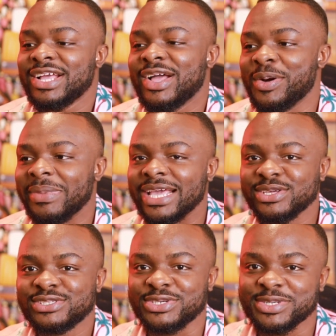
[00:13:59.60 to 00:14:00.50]
on my
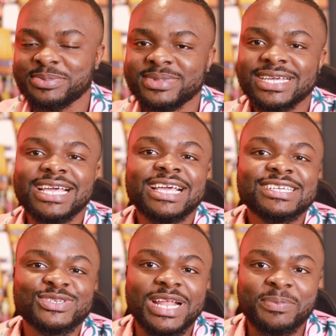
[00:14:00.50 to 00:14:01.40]
YouTube
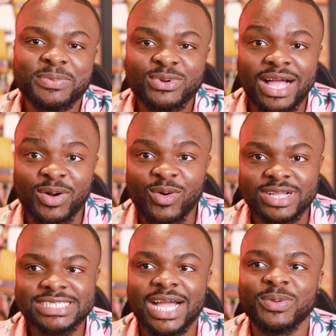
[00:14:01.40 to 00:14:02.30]
so that people can
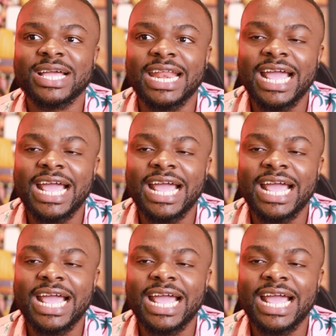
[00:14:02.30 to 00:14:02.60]
watch and we can